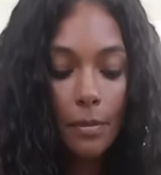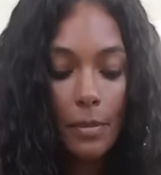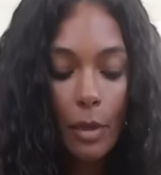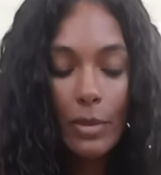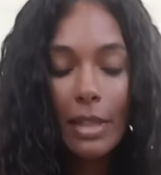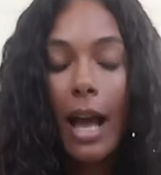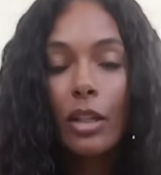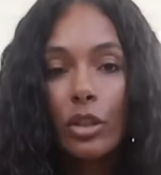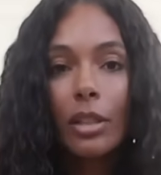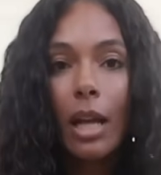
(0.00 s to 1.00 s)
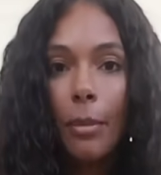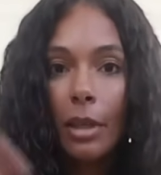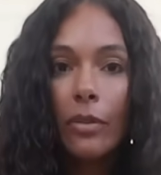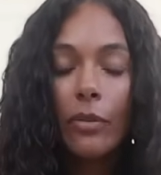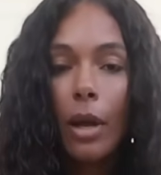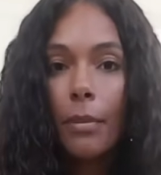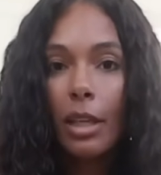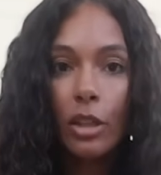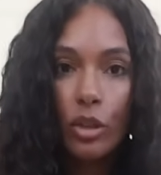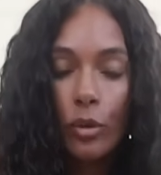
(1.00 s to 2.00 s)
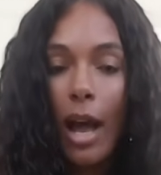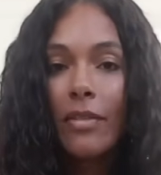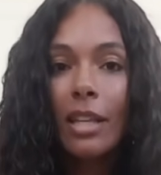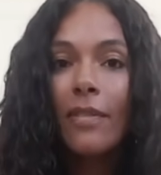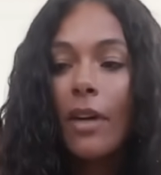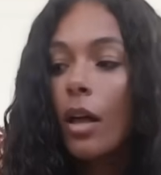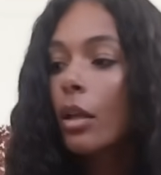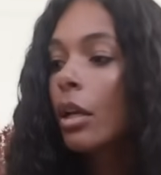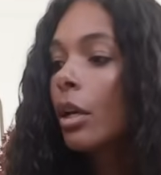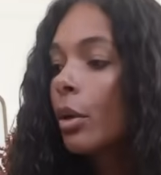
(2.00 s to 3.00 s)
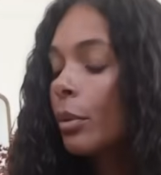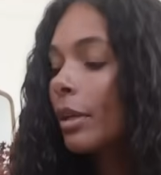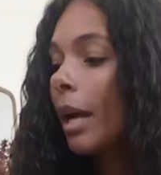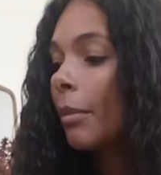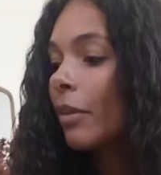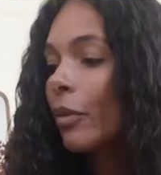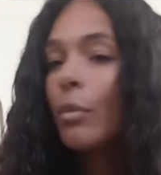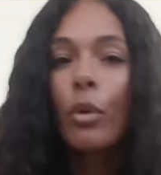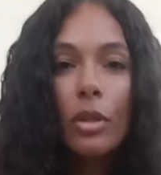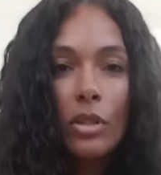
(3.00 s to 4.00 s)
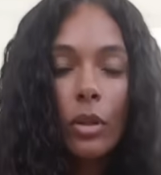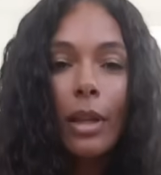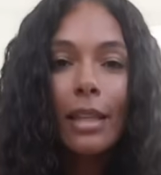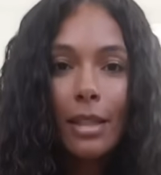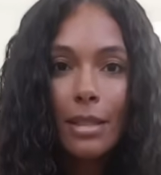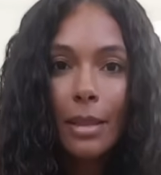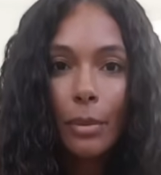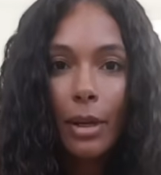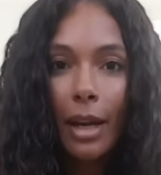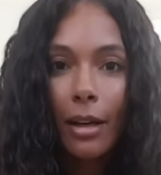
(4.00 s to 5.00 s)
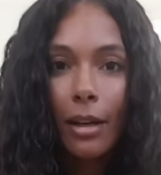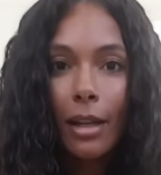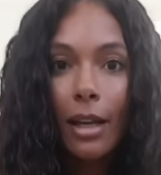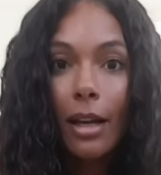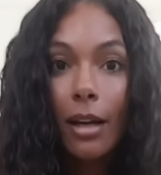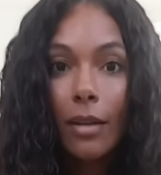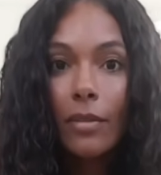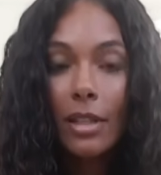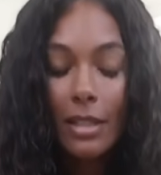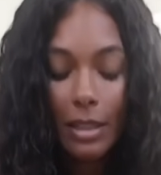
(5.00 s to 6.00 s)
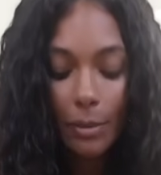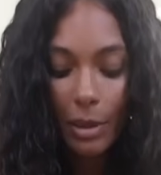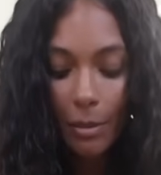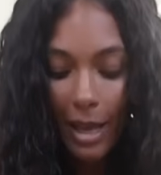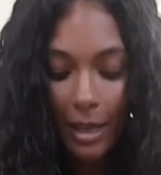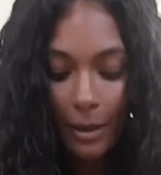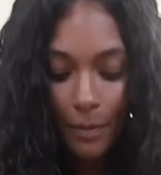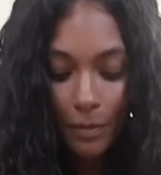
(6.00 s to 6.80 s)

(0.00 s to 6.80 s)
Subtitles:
It was actually coming from like the drafts I felt were coming from more so like the zipper area of the sleeping bag.